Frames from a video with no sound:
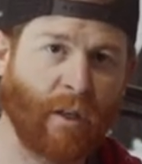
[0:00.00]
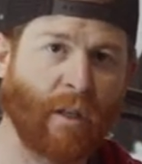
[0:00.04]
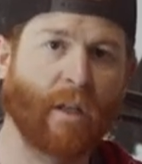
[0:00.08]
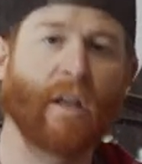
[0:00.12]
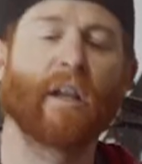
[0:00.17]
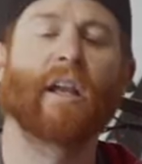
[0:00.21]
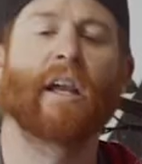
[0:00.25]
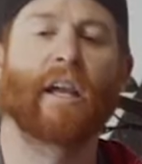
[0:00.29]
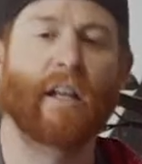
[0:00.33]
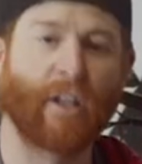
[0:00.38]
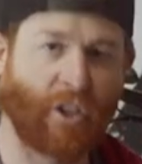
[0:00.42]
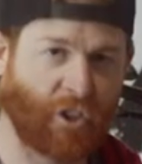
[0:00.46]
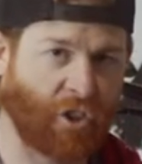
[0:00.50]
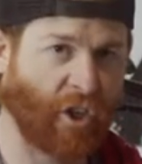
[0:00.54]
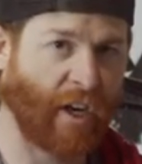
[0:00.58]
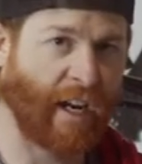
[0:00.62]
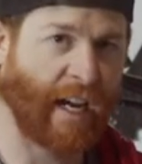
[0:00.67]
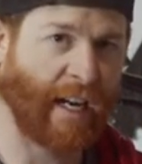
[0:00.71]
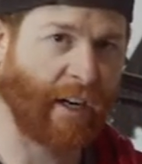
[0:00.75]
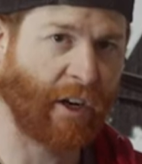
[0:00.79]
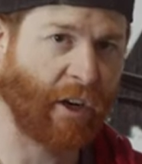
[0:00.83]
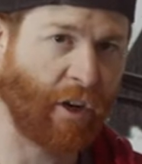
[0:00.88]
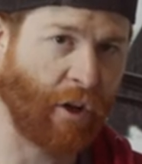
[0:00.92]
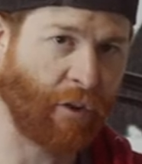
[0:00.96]
And I'll show
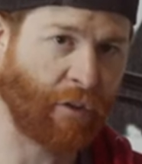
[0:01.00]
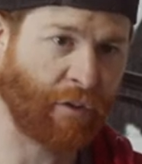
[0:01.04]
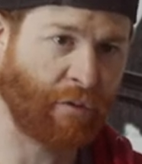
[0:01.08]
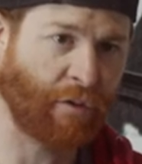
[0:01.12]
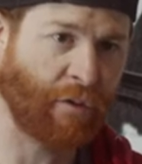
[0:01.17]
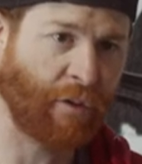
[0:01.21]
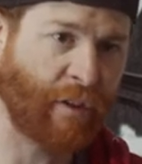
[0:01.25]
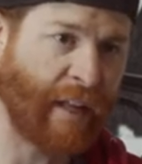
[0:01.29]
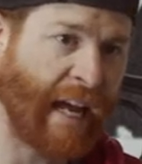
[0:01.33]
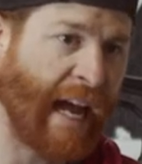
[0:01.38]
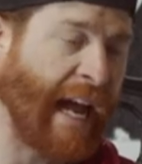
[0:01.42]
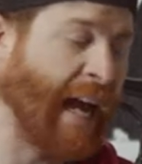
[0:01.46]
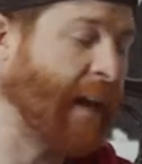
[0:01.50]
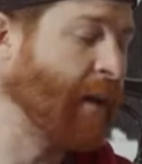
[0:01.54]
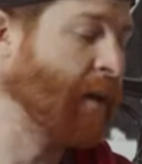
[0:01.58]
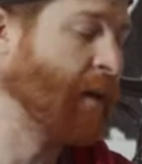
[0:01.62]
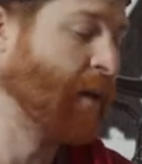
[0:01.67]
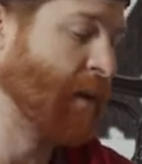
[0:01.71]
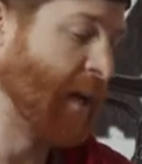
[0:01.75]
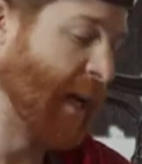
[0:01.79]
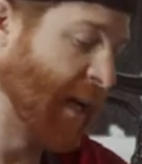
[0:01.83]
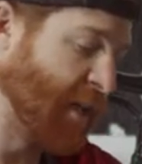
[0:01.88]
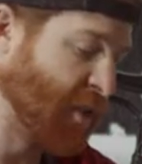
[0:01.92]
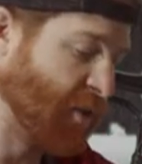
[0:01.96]
you how to go through that
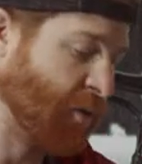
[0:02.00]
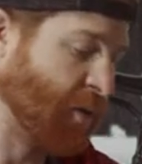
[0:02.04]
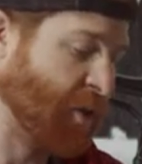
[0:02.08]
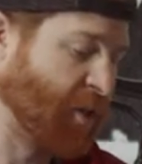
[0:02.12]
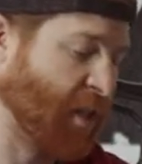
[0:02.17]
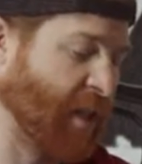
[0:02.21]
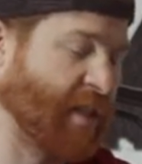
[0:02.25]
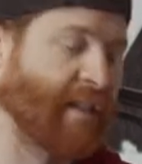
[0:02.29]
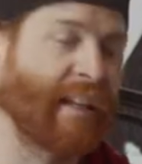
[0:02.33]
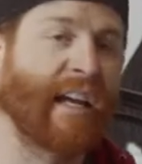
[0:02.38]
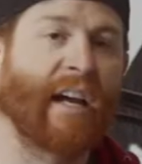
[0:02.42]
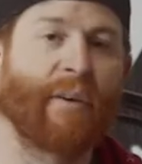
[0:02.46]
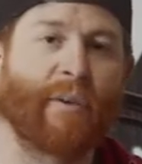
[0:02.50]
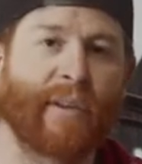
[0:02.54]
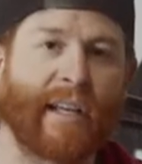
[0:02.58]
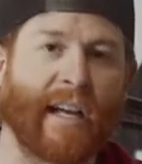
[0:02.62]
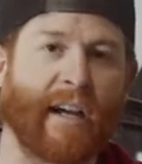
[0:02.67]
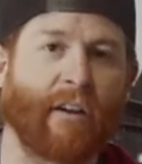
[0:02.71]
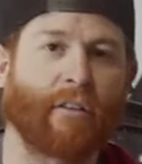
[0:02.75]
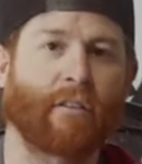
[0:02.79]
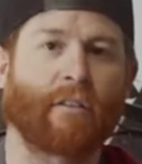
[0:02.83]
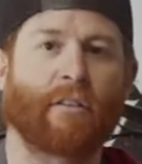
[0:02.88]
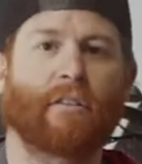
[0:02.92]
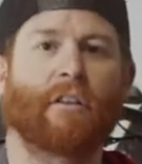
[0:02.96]
and to adjust that
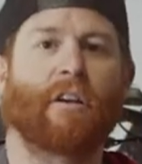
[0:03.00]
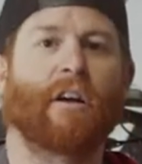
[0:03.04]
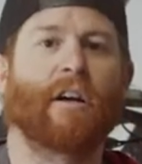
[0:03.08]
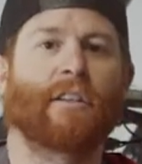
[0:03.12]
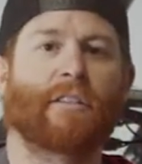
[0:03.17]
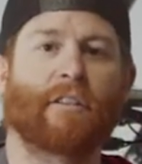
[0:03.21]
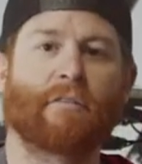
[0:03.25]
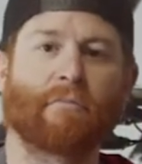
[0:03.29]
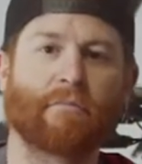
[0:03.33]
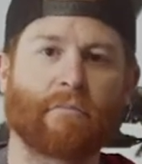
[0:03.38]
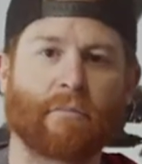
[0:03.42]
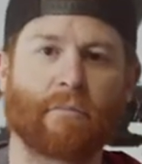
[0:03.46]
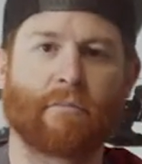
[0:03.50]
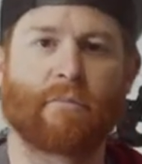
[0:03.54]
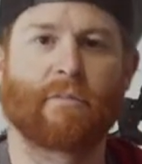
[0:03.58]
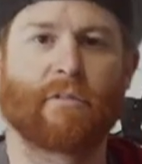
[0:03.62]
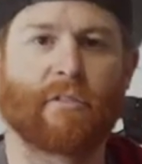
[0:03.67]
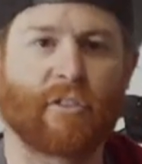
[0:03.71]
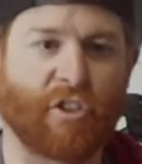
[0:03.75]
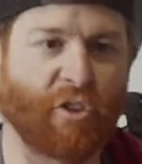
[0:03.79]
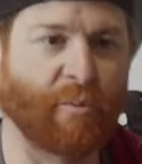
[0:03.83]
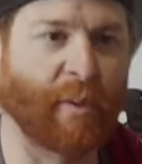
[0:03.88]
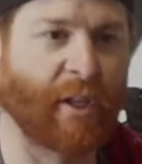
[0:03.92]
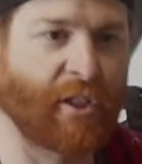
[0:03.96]
without causing
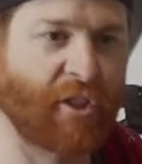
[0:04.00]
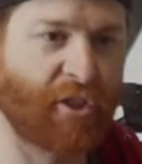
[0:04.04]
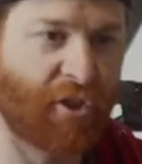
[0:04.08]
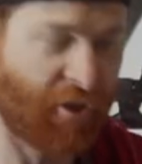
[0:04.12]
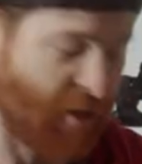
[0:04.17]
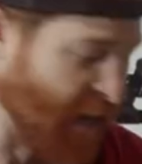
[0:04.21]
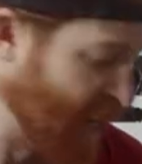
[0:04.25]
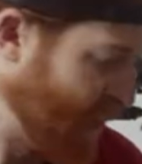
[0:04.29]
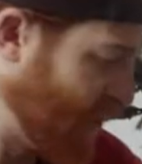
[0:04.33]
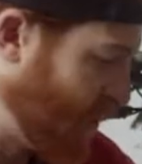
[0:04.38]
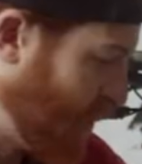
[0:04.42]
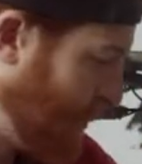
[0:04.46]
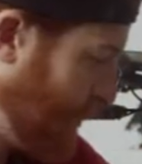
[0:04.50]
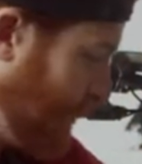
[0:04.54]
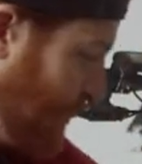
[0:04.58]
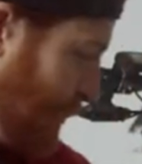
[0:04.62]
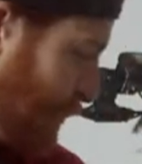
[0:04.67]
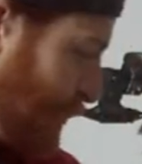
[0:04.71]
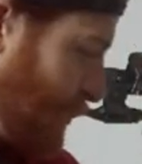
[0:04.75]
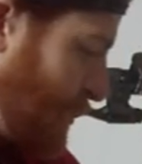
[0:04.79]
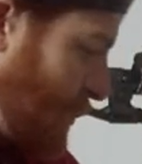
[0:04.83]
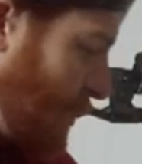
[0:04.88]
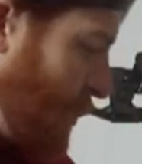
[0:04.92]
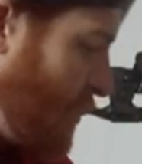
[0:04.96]
too much stress.
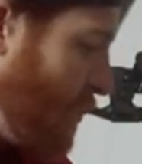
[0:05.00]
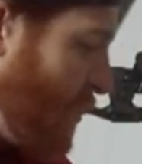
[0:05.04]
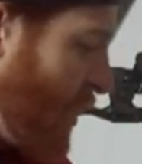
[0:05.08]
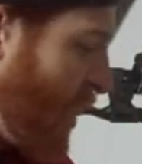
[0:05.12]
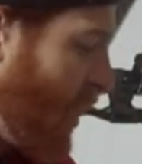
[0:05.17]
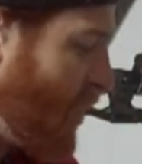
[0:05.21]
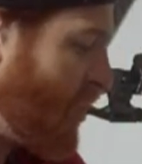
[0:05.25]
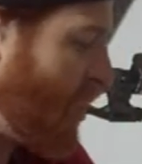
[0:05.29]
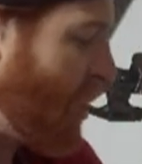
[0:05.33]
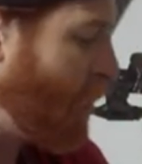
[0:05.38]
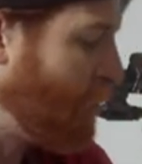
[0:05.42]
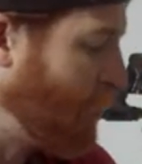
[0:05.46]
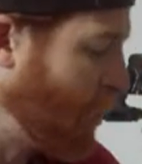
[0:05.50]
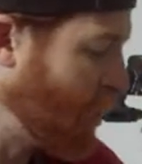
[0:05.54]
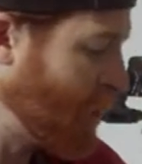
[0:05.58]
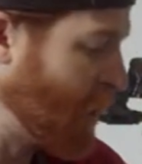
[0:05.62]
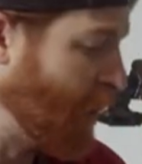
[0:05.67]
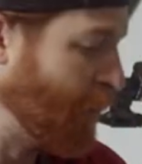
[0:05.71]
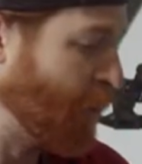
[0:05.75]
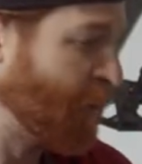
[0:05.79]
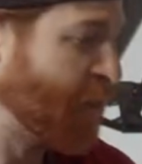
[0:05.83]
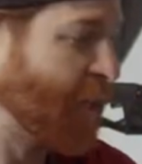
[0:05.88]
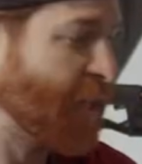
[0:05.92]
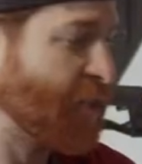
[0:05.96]
So first
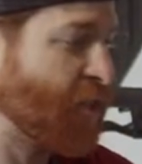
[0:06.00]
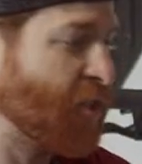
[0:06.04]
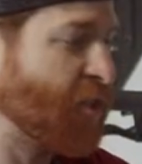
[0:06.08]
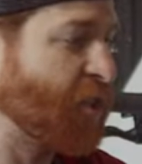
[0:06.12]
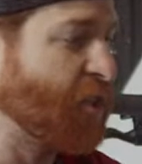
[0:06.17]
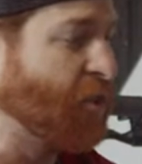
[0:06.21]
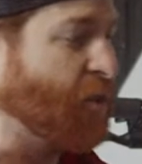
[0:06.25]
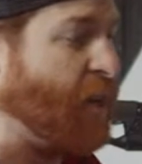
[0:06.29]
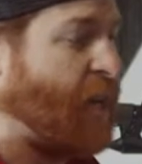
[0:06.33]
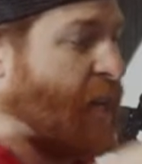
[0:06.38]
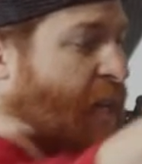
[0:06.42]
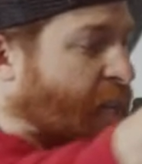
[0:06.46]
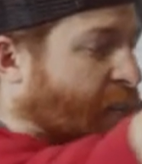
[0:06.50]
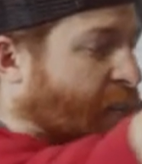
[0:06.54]
couple things to do